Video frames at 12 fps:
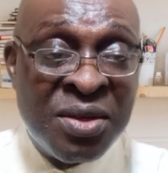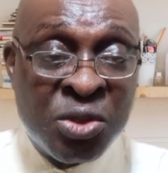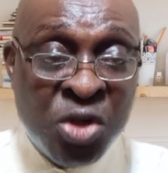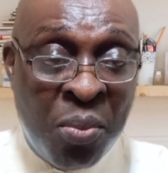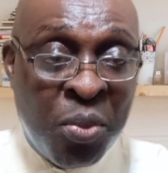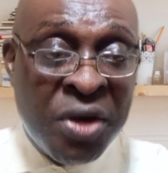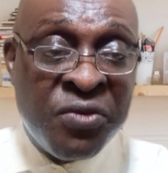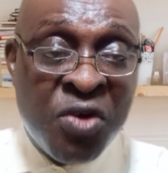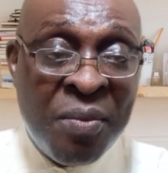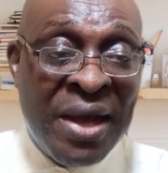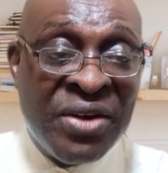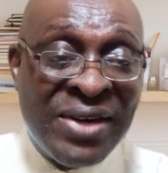somebody
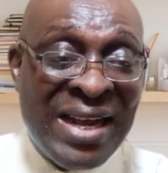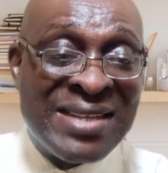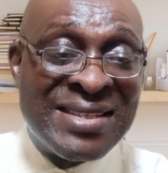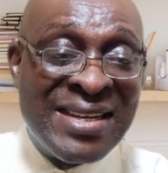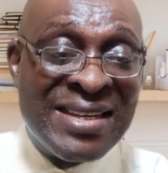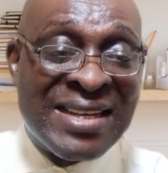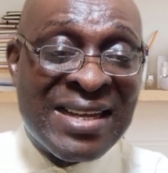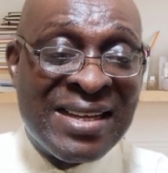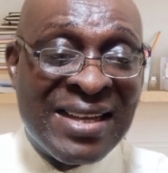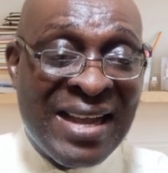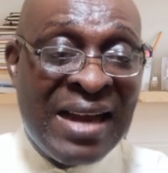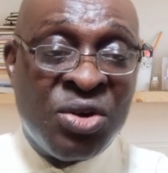from another state
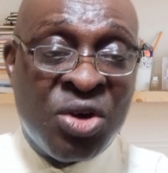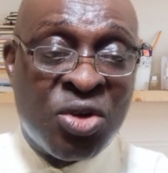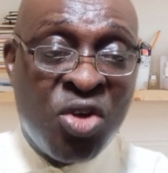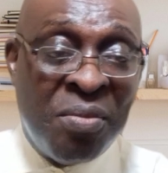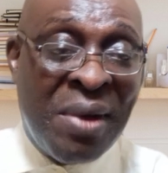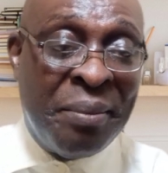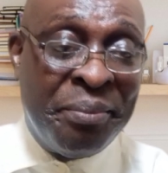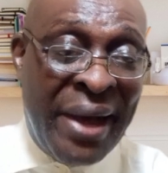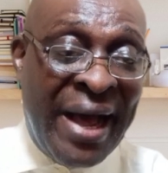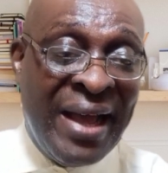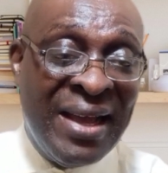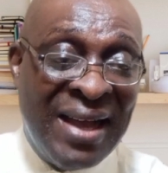cannot come and
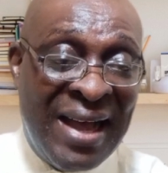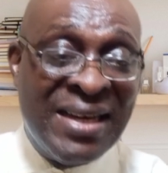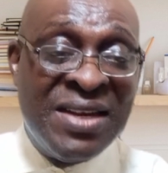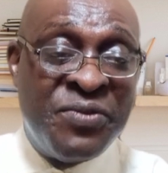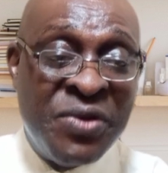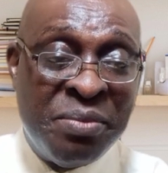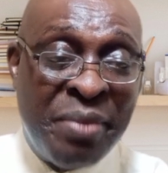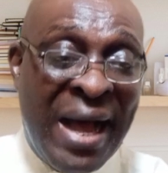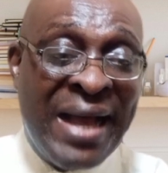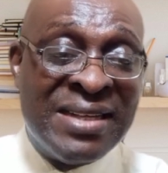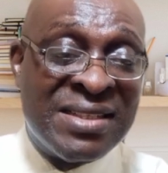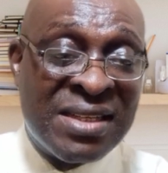buy, and if he
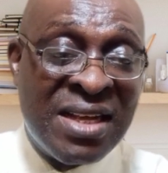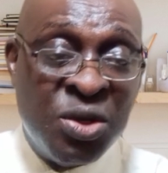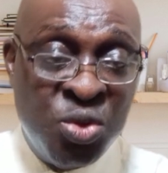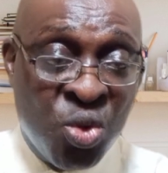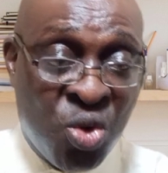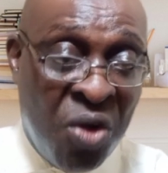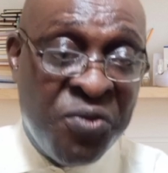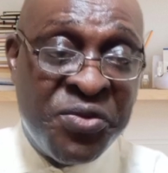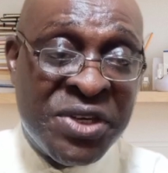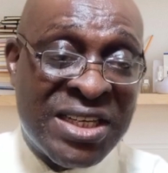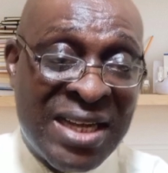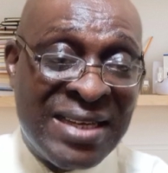buys, you
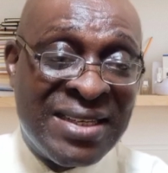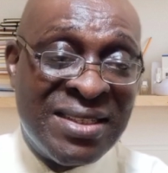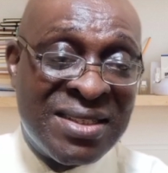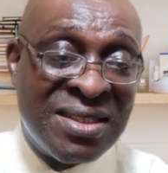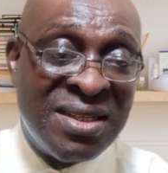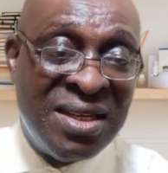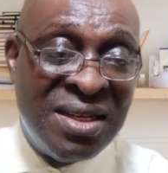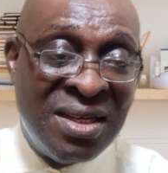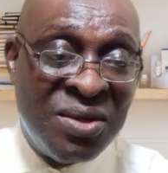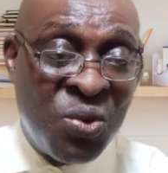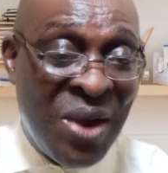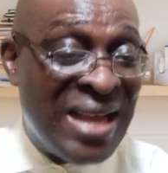confiscate it.
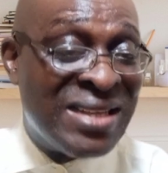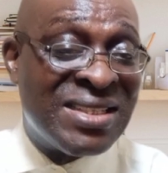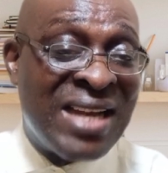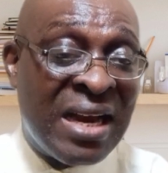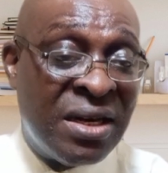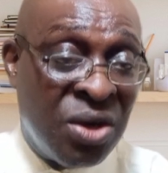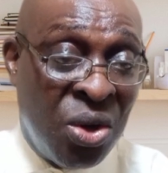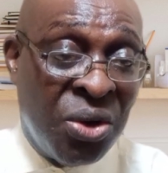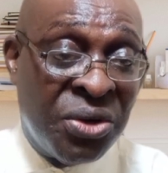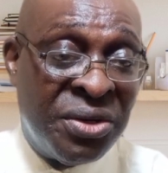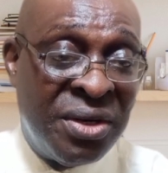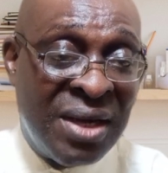Where is that
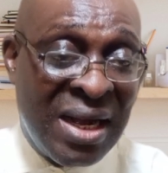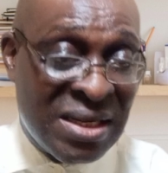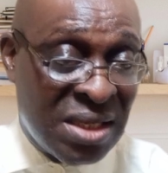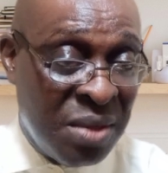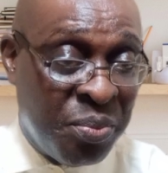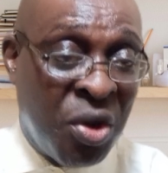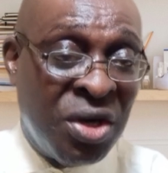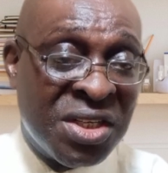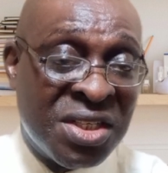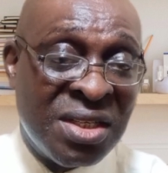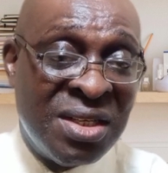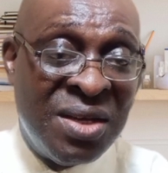done as a
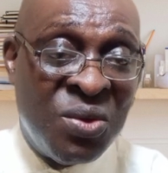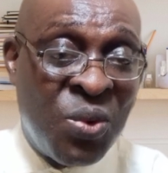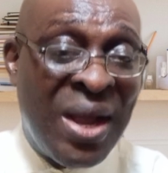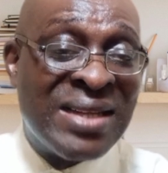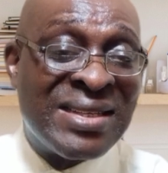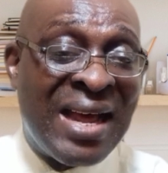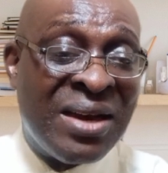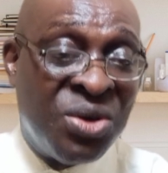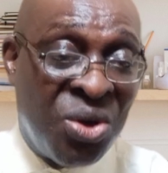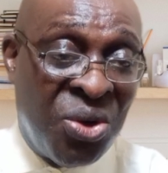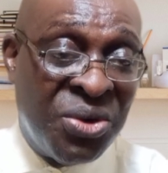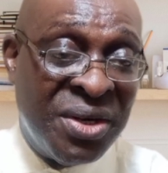policy? Where is that
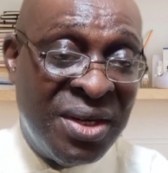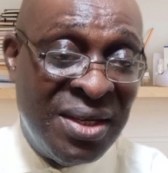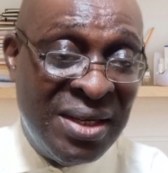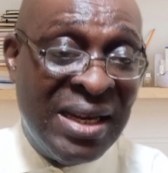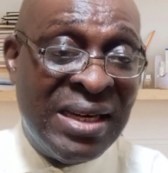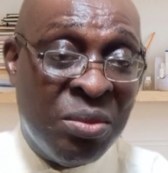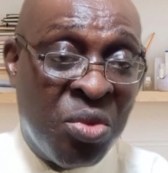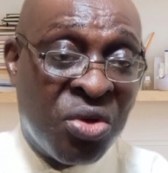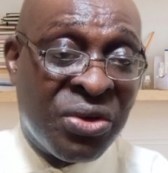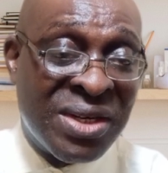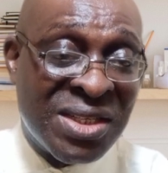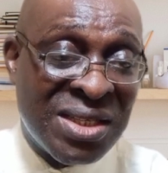done in a
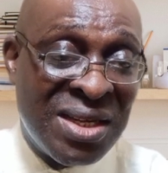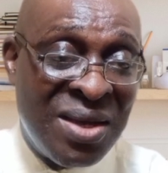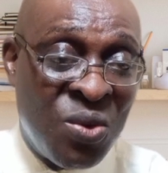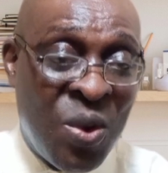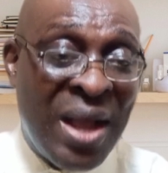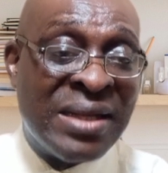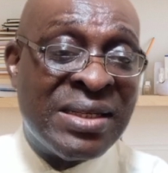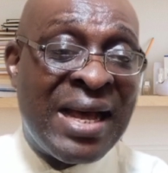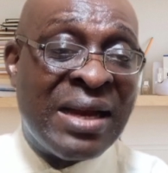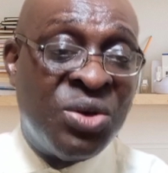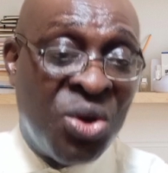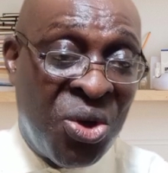democracy? Where is
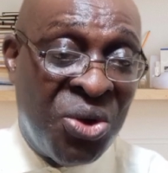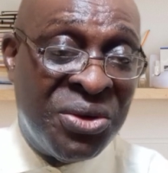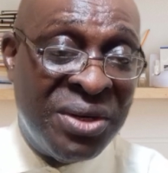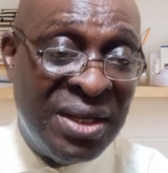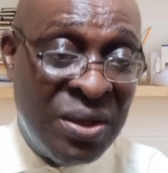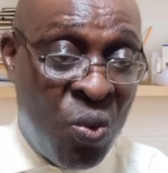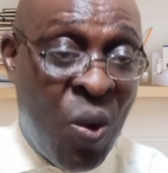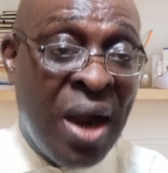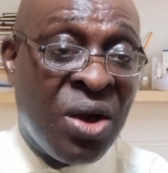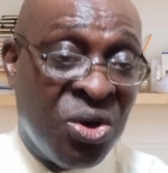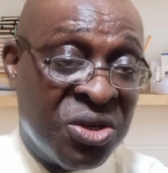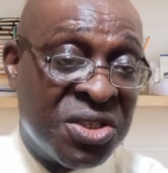that done in
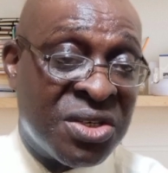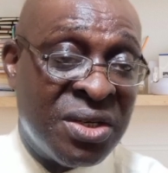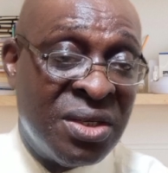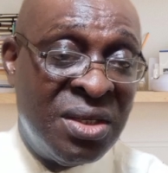one country?